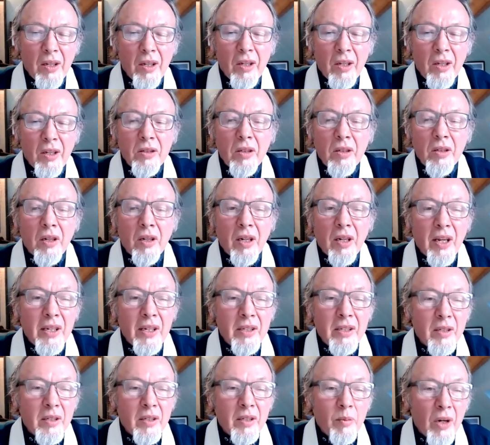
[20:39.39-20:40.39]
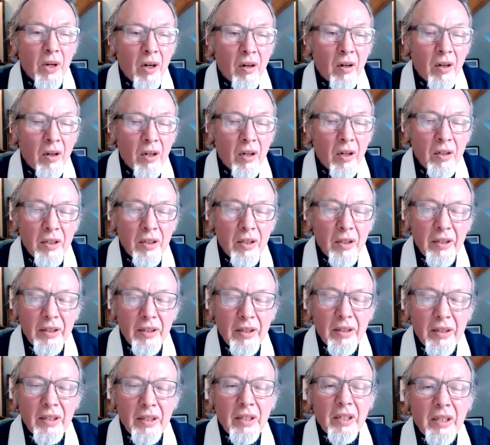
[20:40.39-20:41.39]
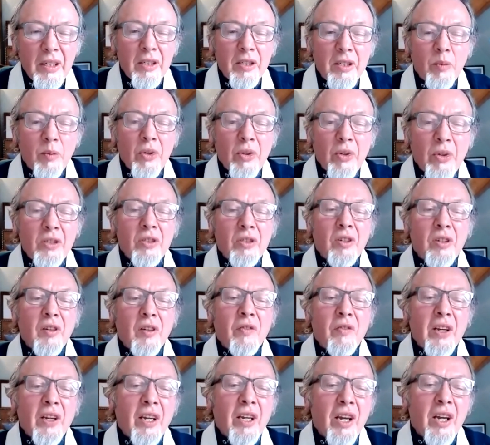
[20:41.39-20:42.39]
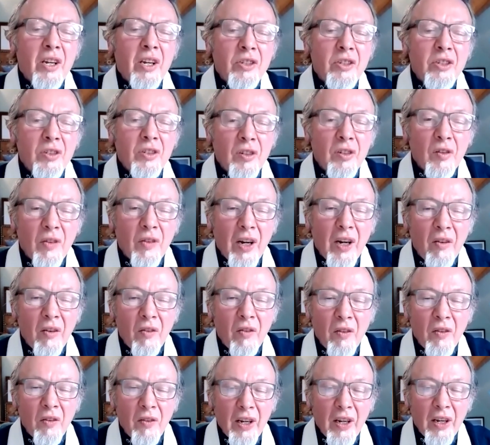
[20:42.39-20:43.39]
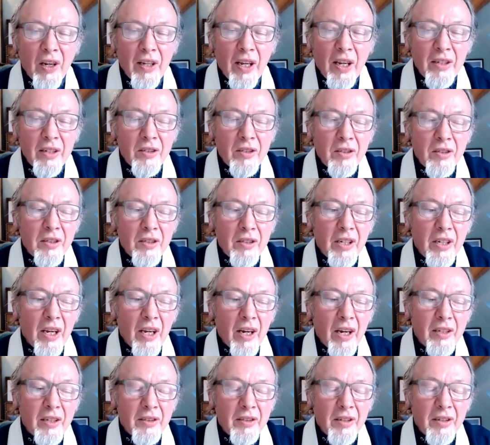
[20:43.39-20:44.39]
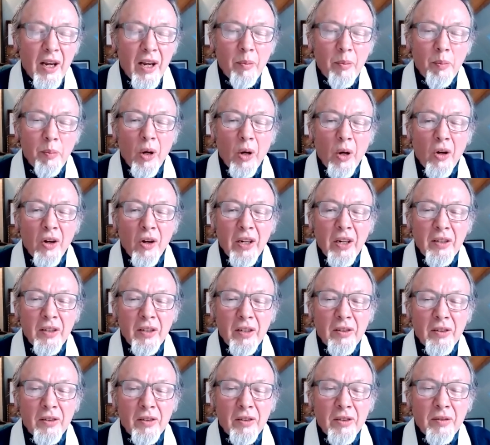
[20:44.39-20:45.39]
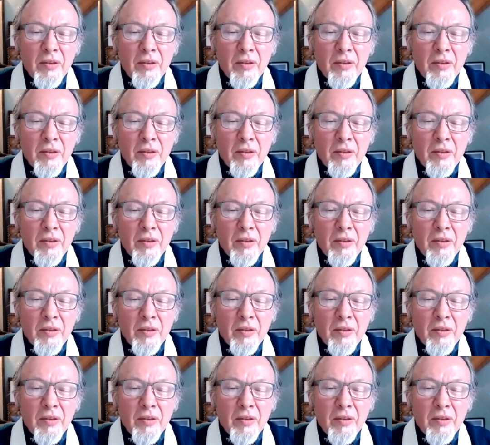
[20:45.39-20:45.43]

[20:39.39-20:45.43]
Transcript: The Klesamara is the personification of everything that sticks and binds,